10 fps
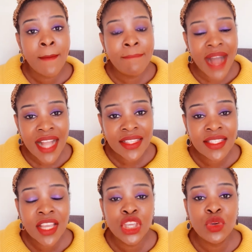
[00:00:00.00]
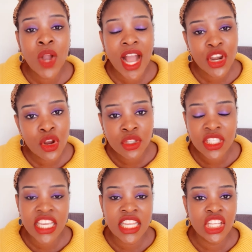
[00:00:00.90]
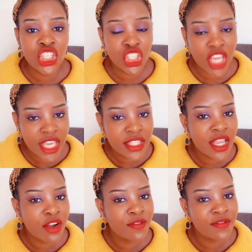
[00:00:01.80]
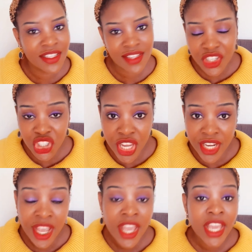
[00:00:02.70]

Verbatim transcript: but you cannot initiate the conversation